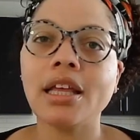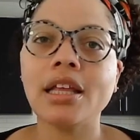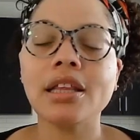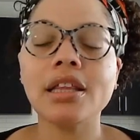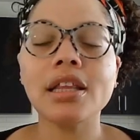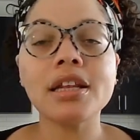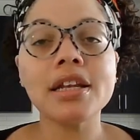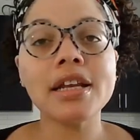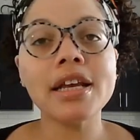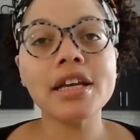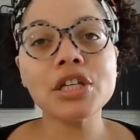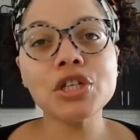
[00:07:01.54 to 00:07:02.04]

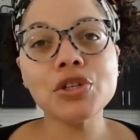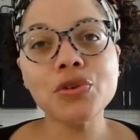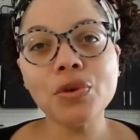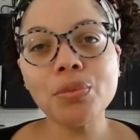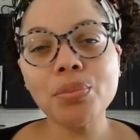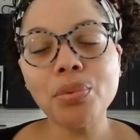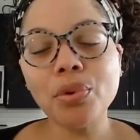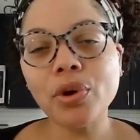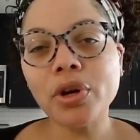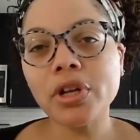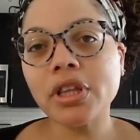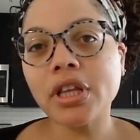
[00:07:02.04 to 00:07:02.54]
The next
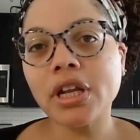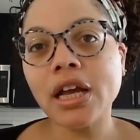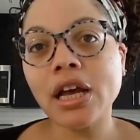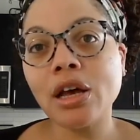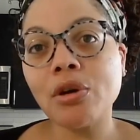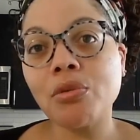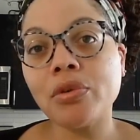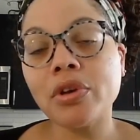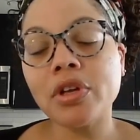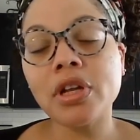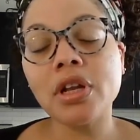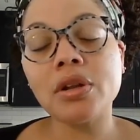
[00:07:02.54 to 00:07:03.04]
report that I
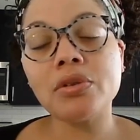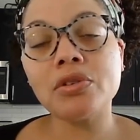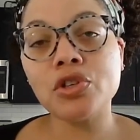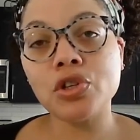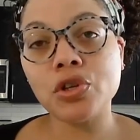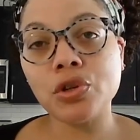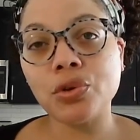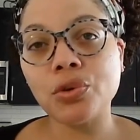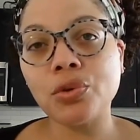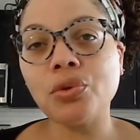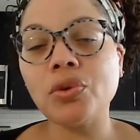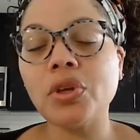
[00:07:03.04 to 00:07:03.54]
would
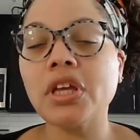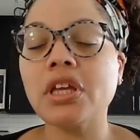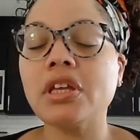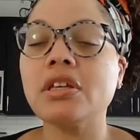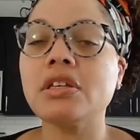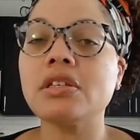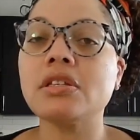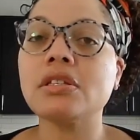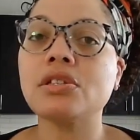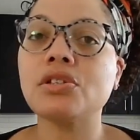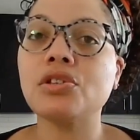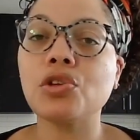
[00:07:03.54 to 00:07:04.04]
do
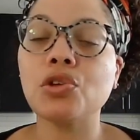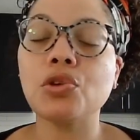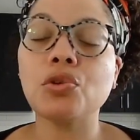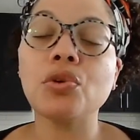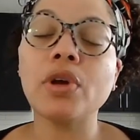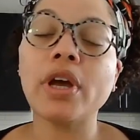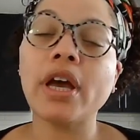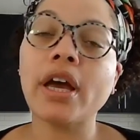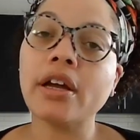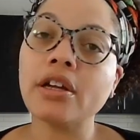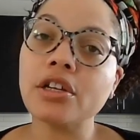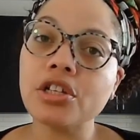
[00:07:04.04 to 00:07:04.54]
is to
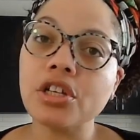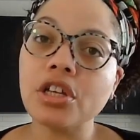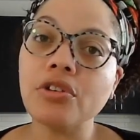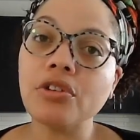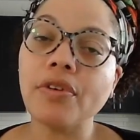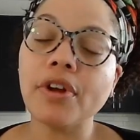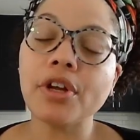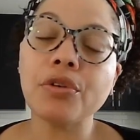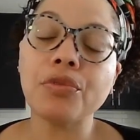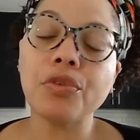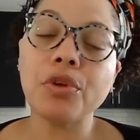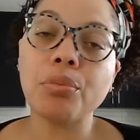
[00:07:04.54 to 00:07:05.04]
actually
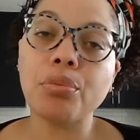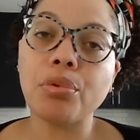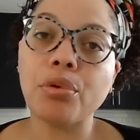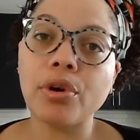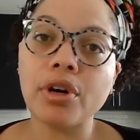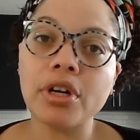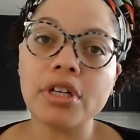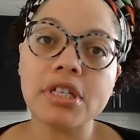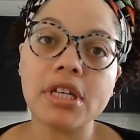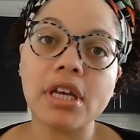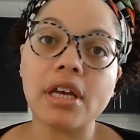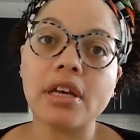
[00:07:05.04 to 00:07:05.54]
run a
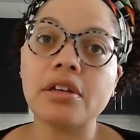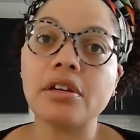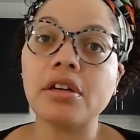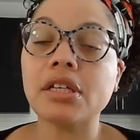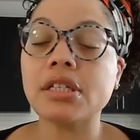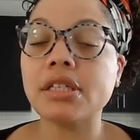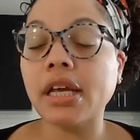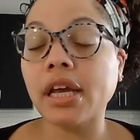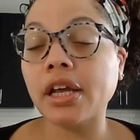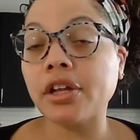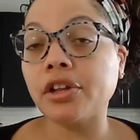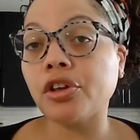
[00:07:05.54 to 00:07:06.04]
report to
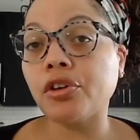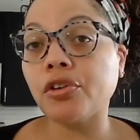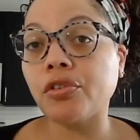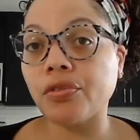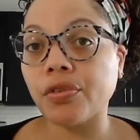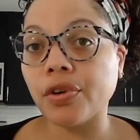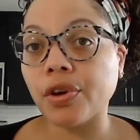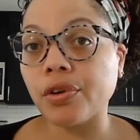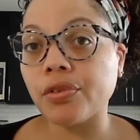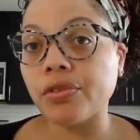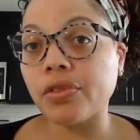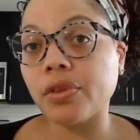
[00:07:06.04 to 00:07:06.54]
understand the
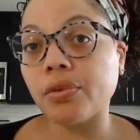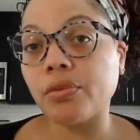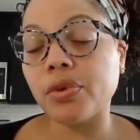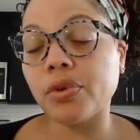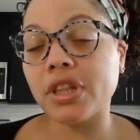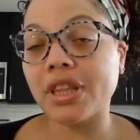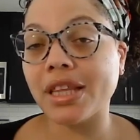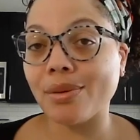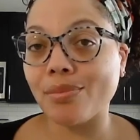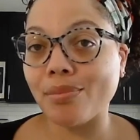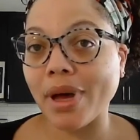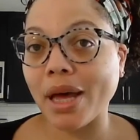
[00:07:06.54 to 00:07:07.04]
growth
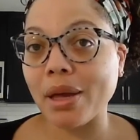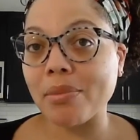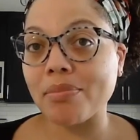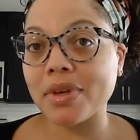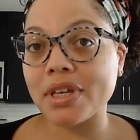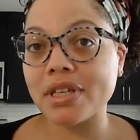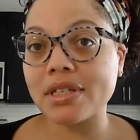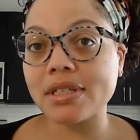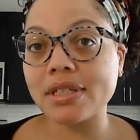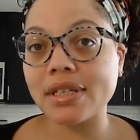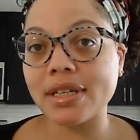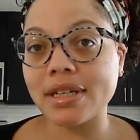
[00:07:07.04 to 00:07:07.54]
within my
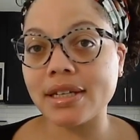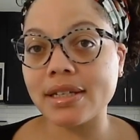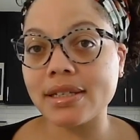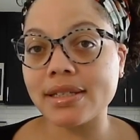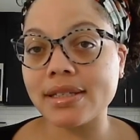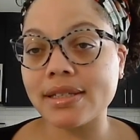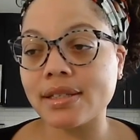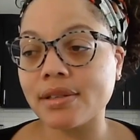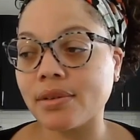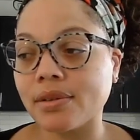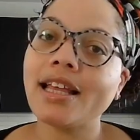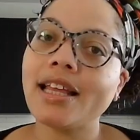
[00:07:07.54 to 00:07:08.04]

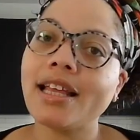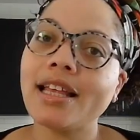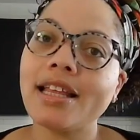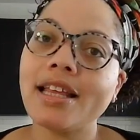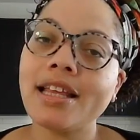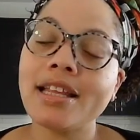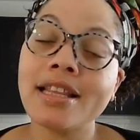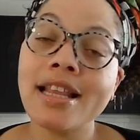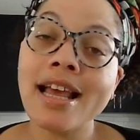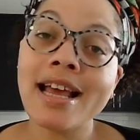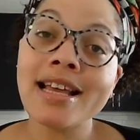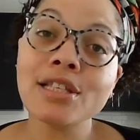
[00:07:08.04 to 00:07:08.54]
business.
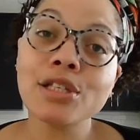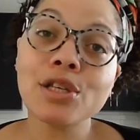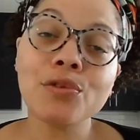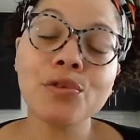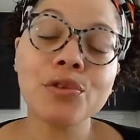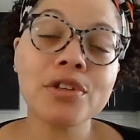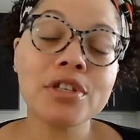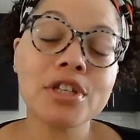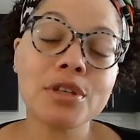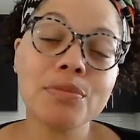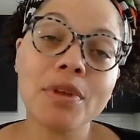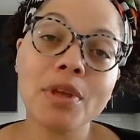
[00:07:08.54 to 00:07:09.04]
And that's
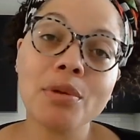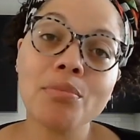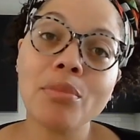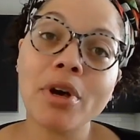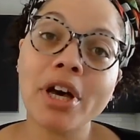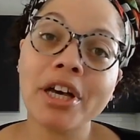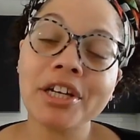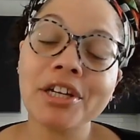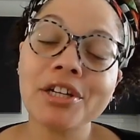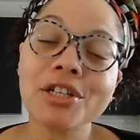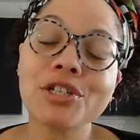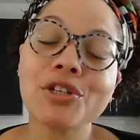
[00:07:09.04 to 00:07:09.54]
going to be
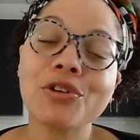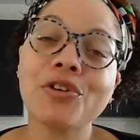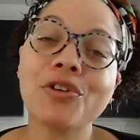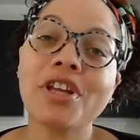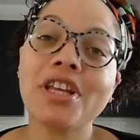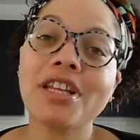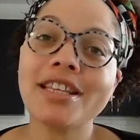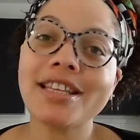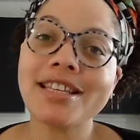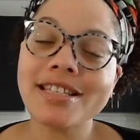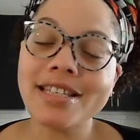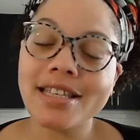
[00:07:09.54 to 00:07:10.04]

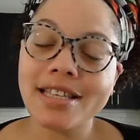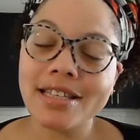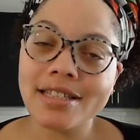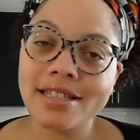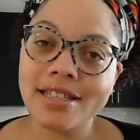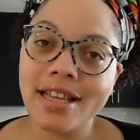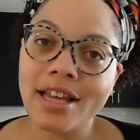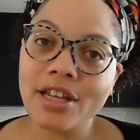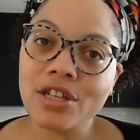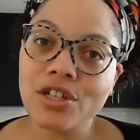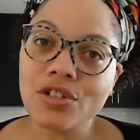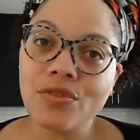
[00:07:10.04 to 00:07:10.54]
monitoring the
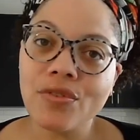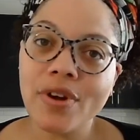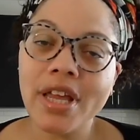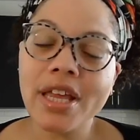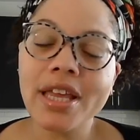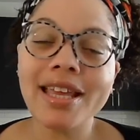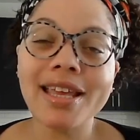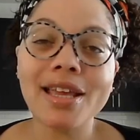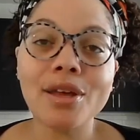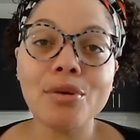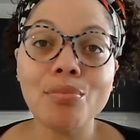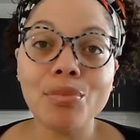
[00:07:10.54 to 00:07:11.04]
success
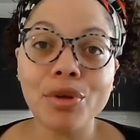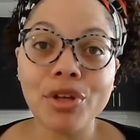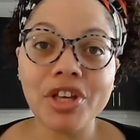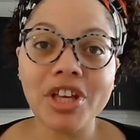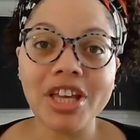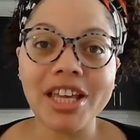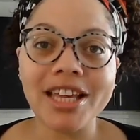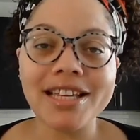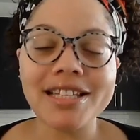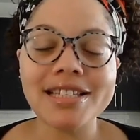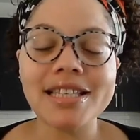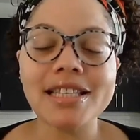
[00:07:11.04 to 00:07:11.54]
rate and
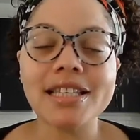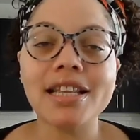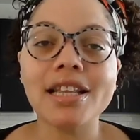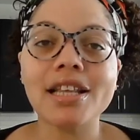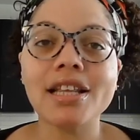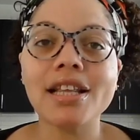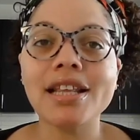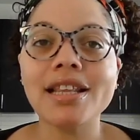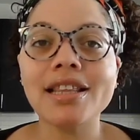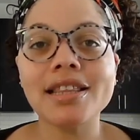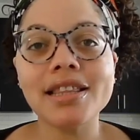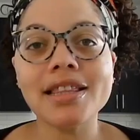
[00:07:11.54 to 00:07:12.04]
bookings.
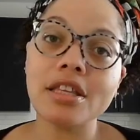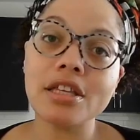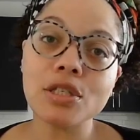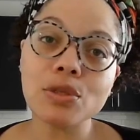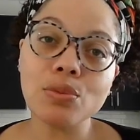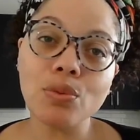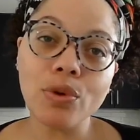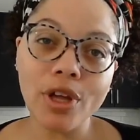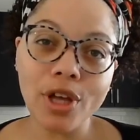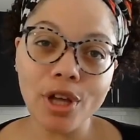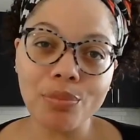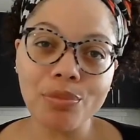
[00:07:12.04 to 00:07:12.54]
This
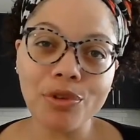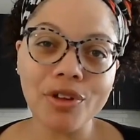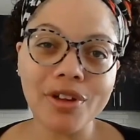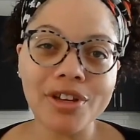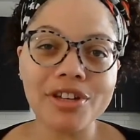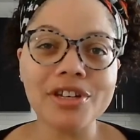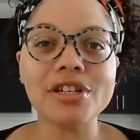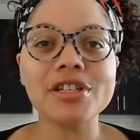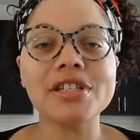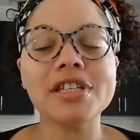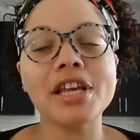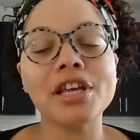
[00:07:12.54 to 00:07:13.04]
will help you
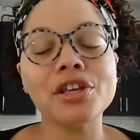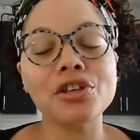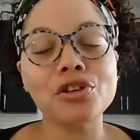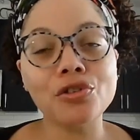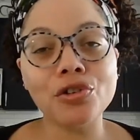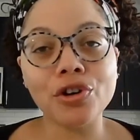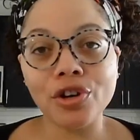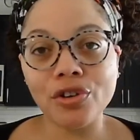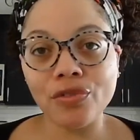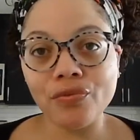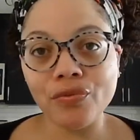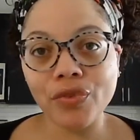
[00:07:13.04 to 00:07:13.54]
understand your
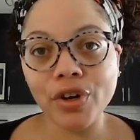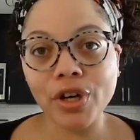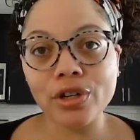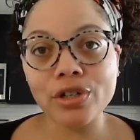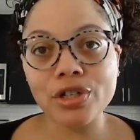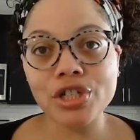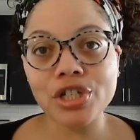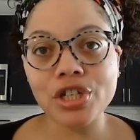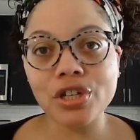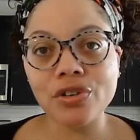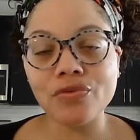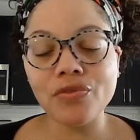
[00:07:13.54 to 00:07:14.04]

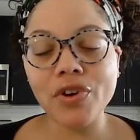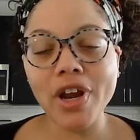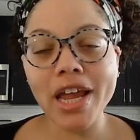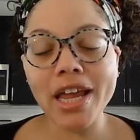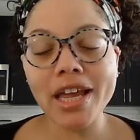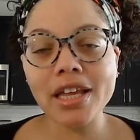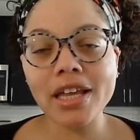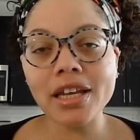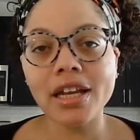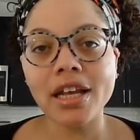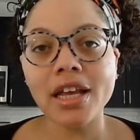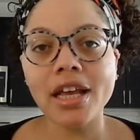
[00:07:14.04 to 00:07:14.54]
conversion
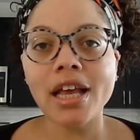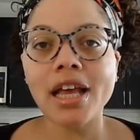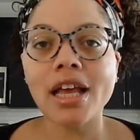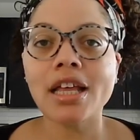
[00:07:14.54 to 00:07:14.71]
rate.